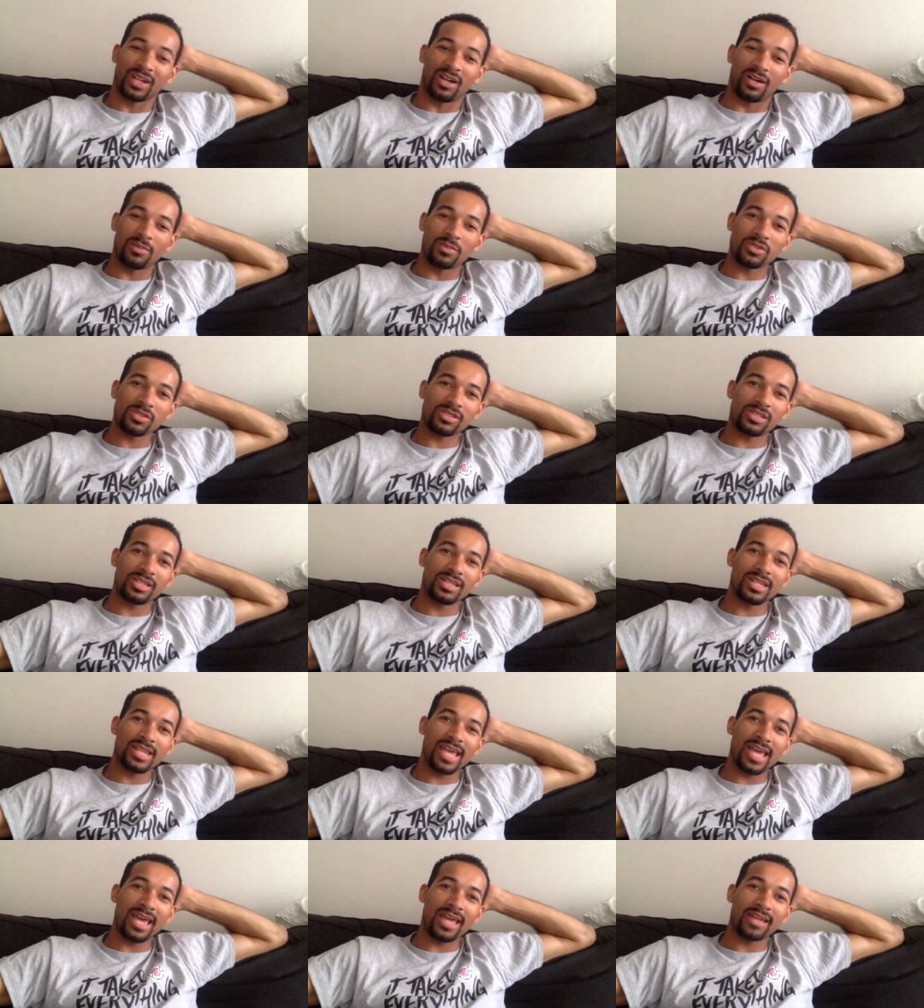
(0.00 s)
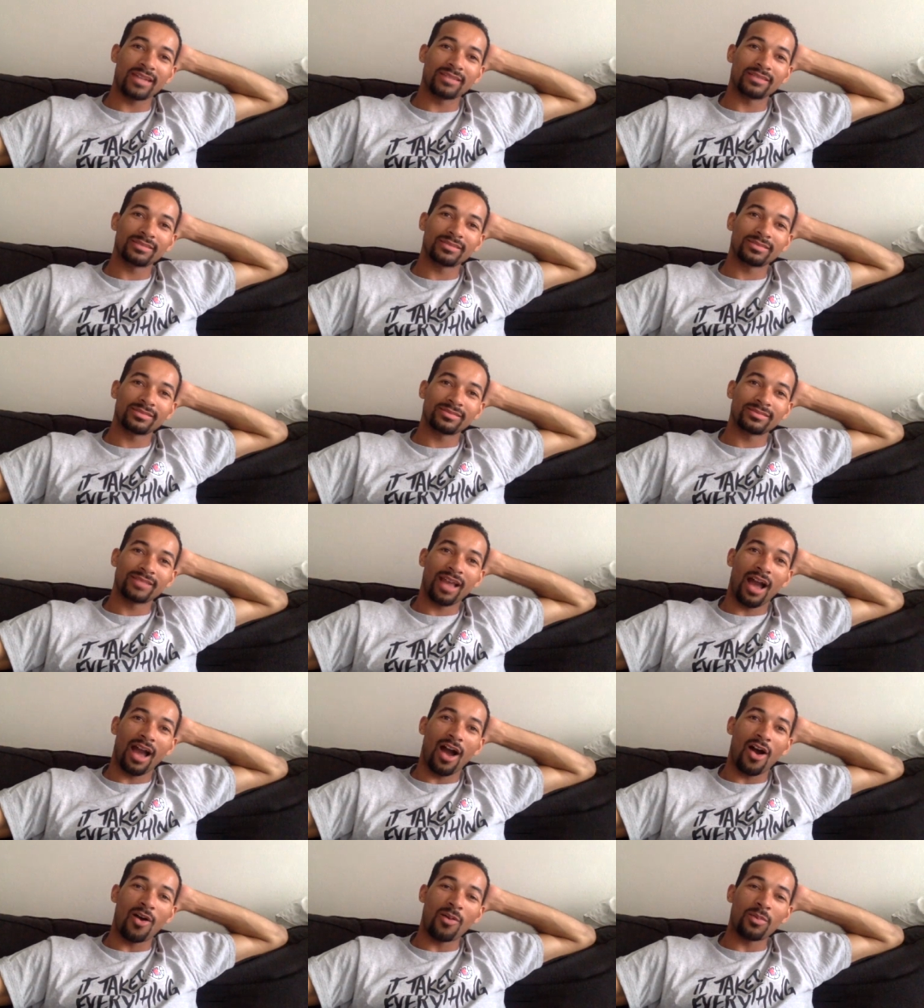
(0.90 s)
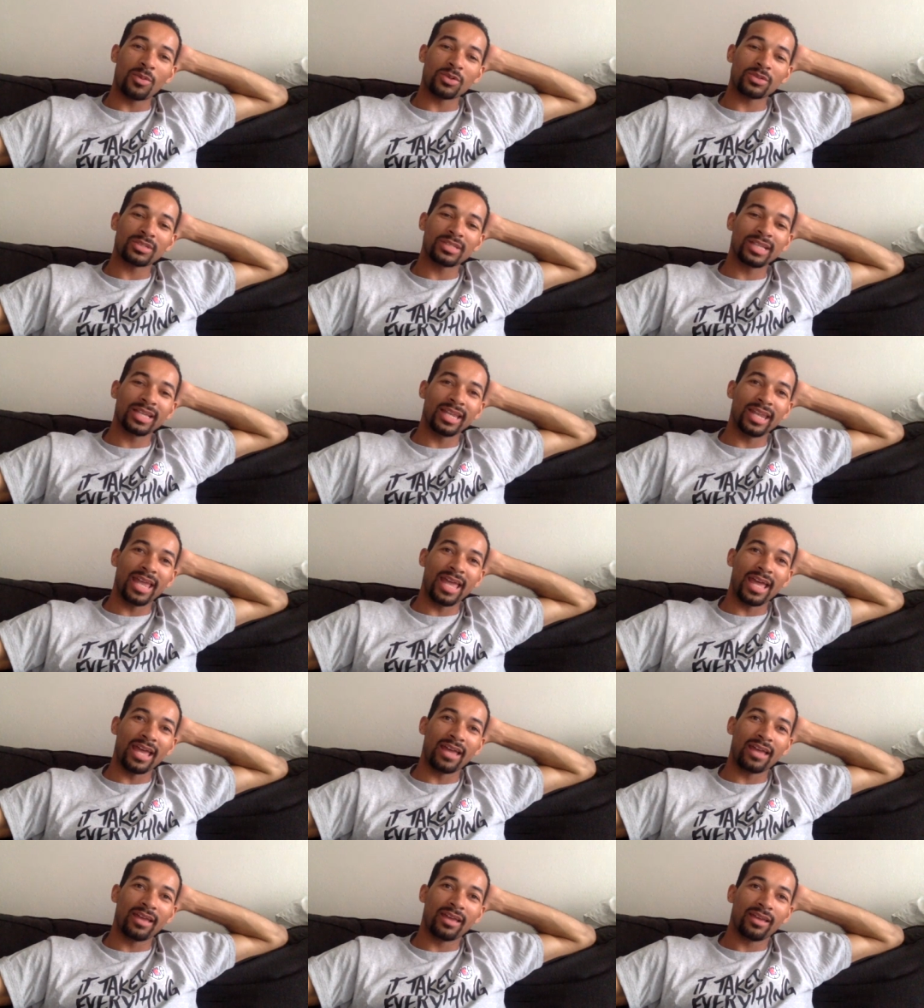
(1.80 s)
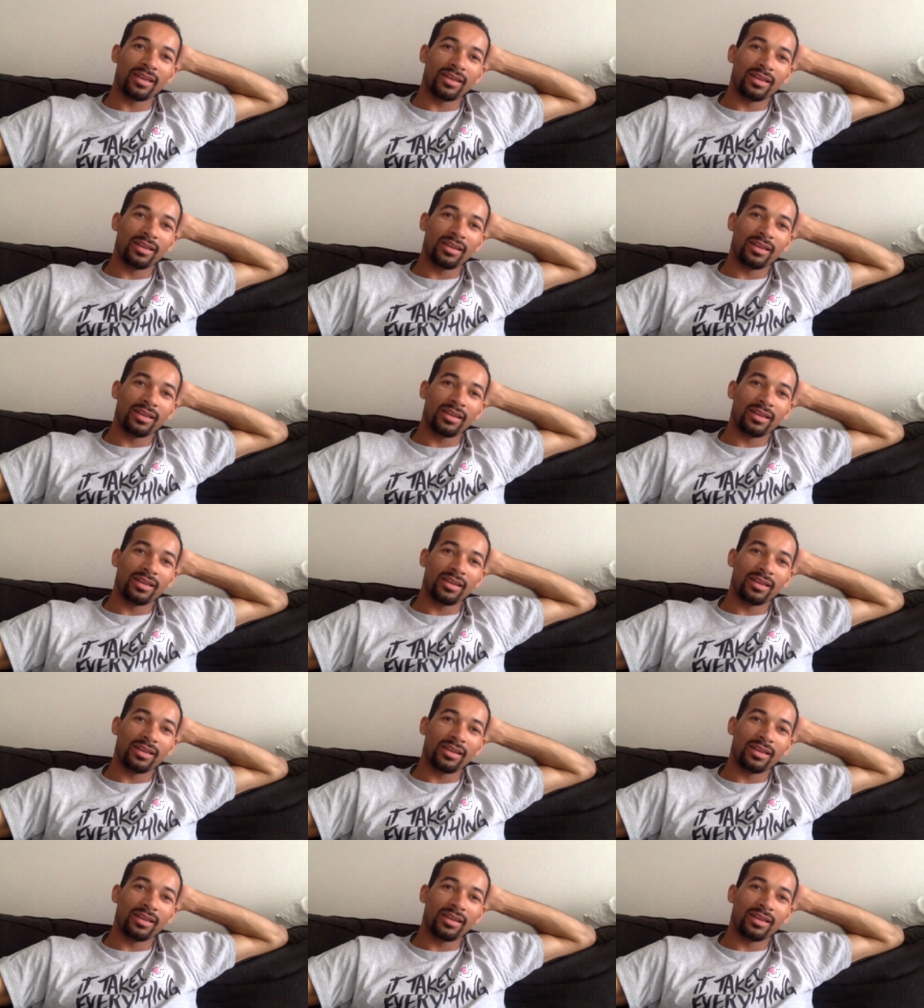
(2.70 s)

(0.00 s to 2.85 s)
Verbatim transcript: Almost did that. Almost did that.